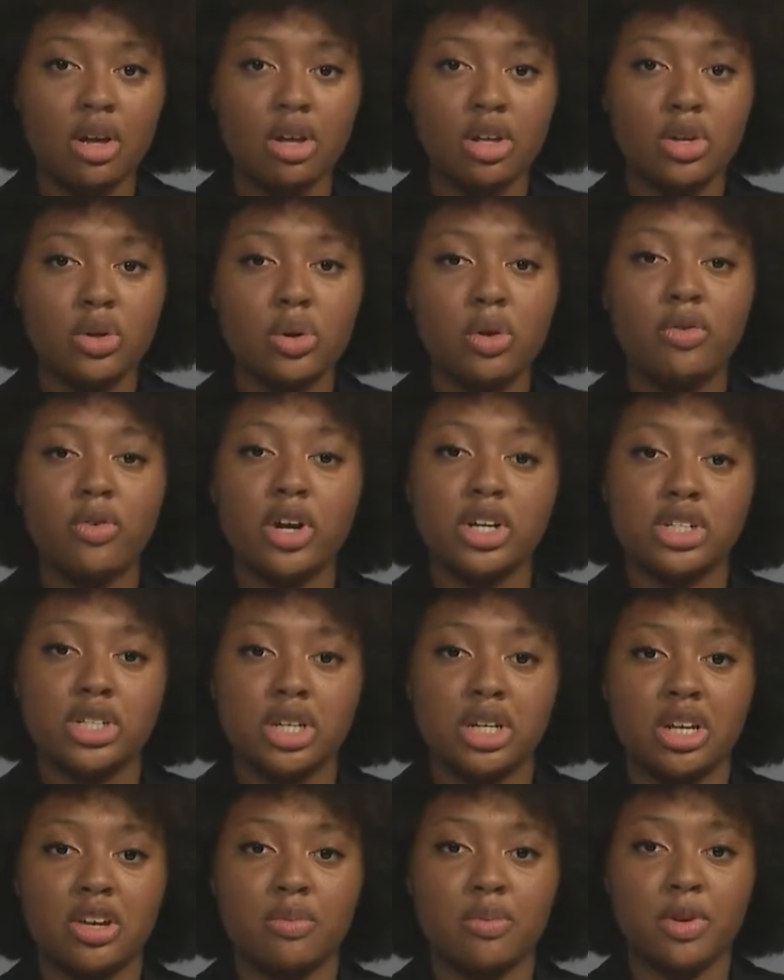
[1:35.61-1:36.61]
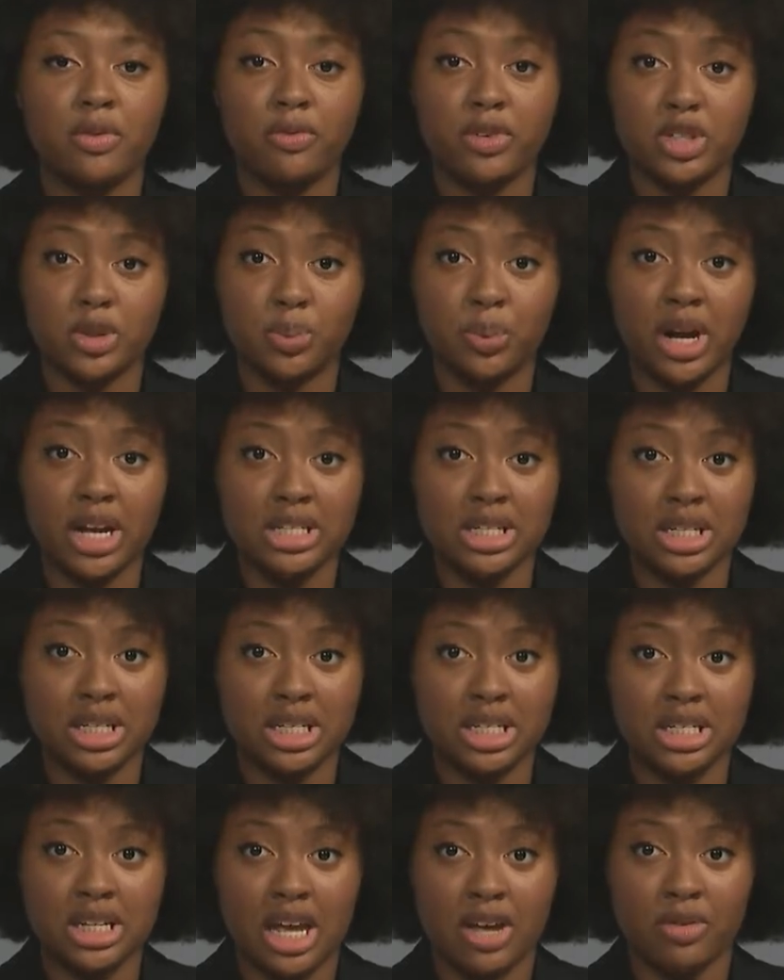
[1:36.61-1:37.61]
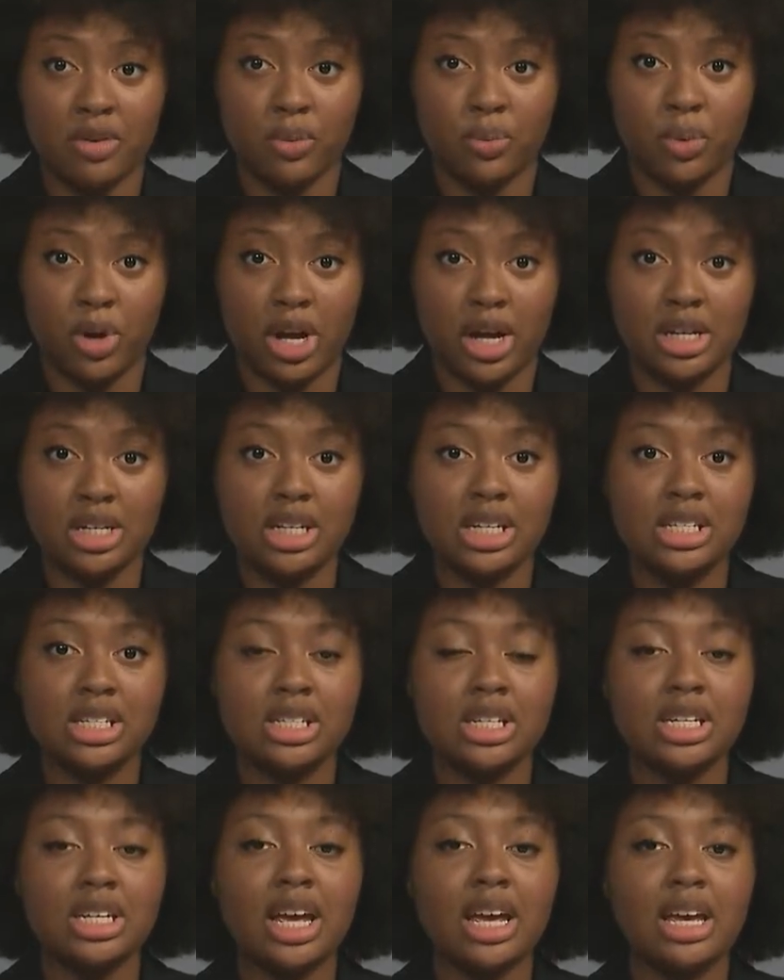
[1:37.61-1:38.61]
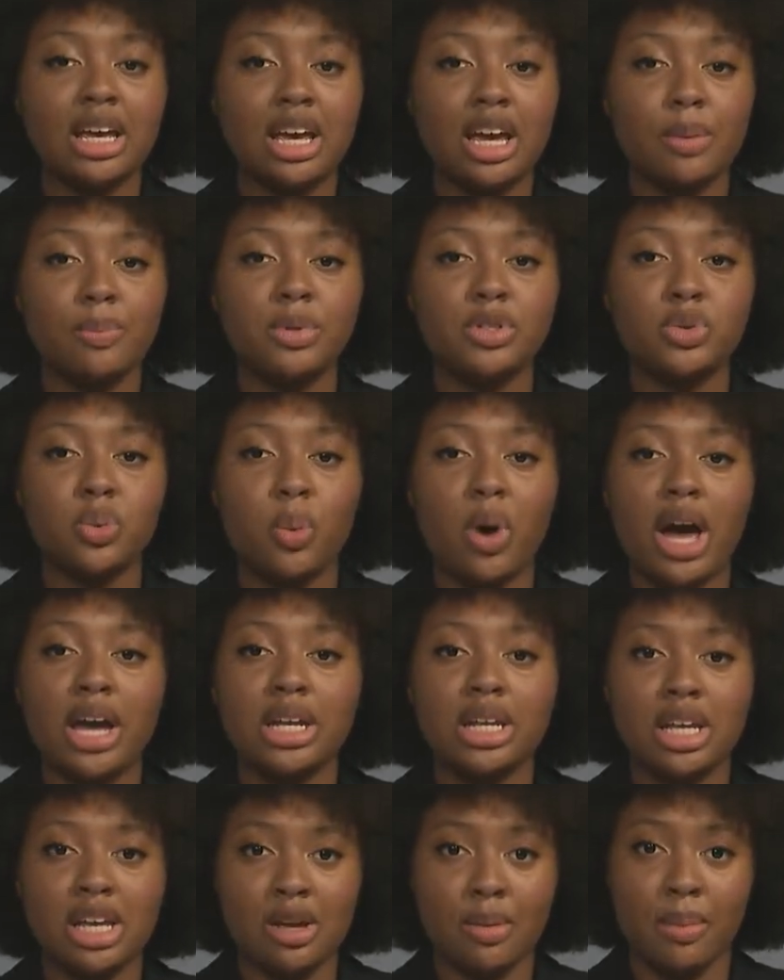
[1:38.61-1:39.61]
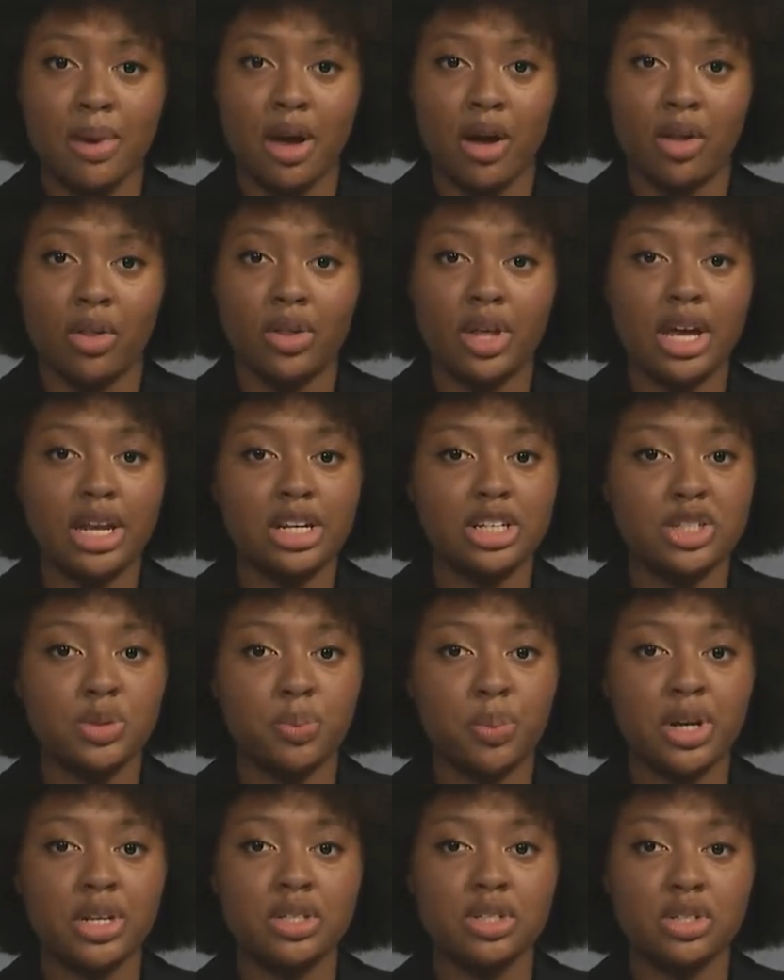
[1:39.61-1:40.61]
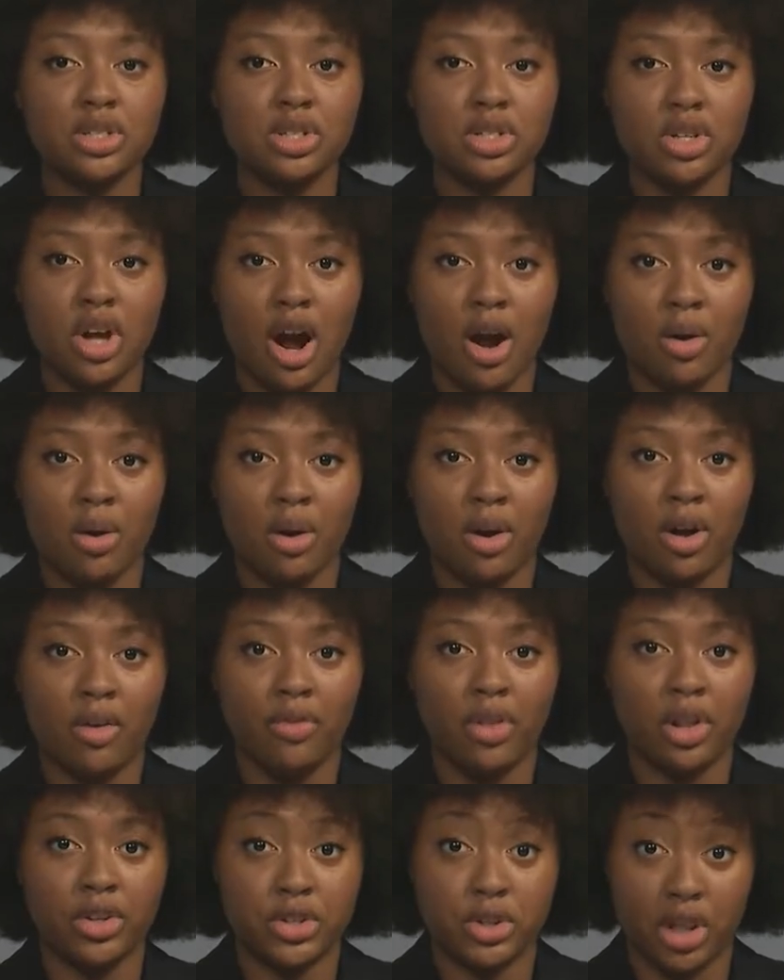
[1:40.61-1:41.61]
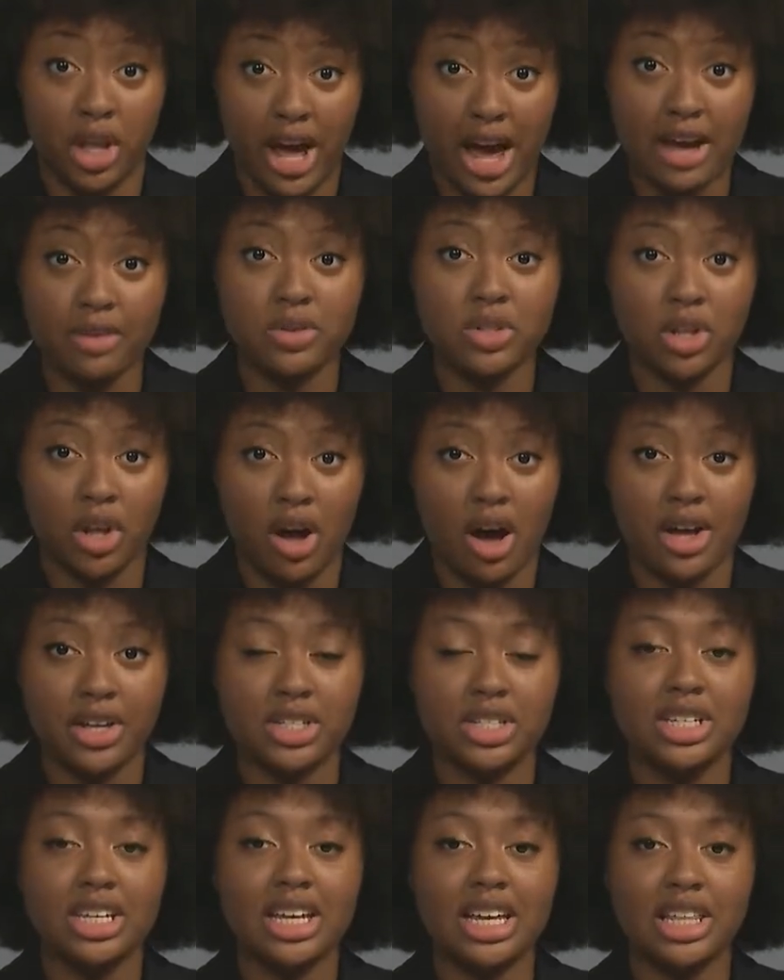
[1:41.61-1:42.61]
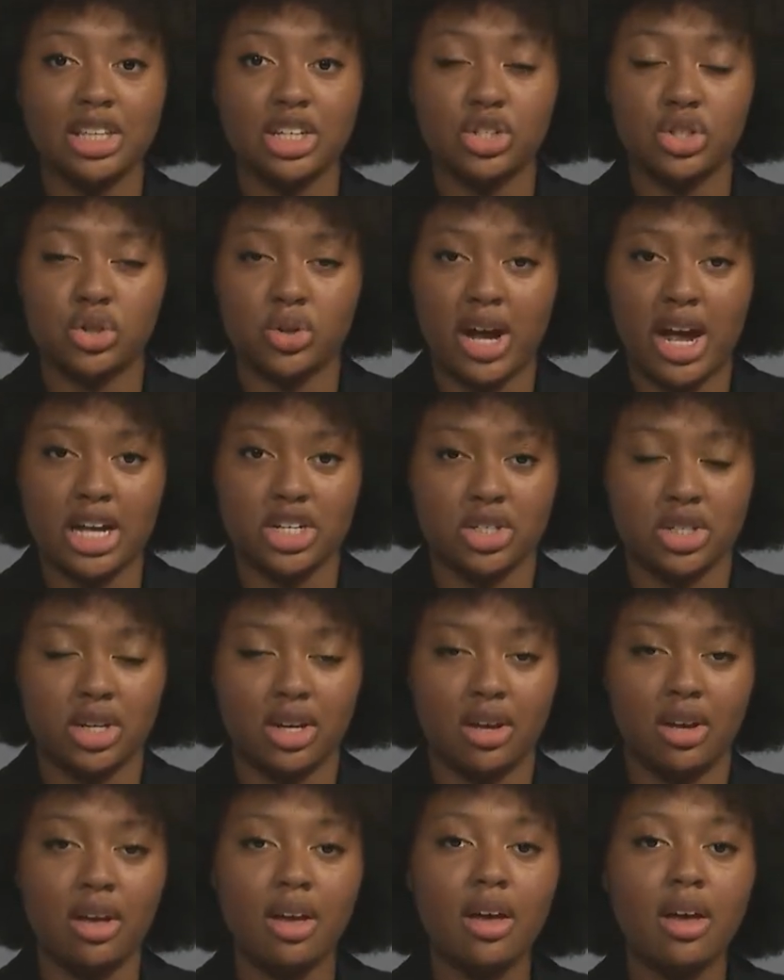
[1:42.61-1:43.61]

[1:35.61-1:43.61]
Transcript: University of Memphis President David Rudd sent a campus-wide email and expressed his sorrow of the lives lost in this tragedy.